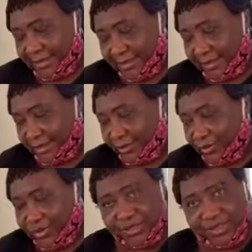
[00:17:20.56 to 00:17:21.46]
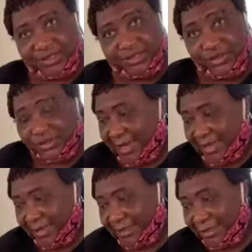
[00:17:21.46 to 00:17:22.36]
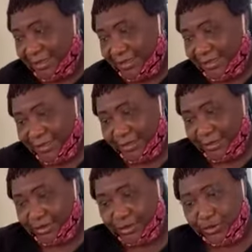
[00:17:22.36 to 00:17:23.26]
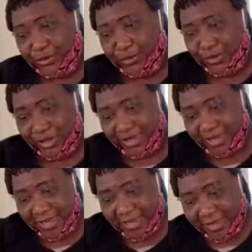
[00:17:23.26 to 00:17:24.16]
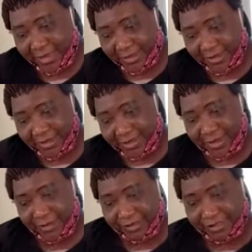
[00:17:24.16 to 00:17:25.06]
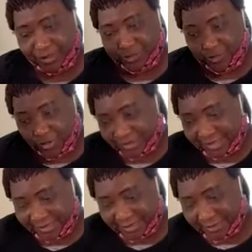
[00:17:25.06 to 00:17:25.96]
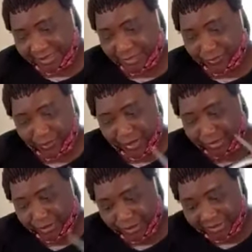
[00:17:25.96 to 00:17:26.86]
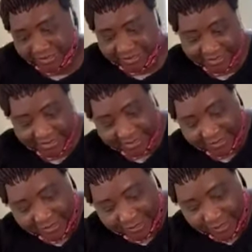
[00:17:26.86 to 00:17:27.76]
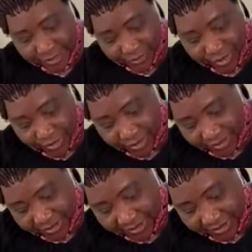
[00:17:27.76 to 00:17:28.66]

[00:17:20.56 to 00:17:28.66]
And this one, just like we did. So here, everything is 1 centimeter, we measure it, then we cut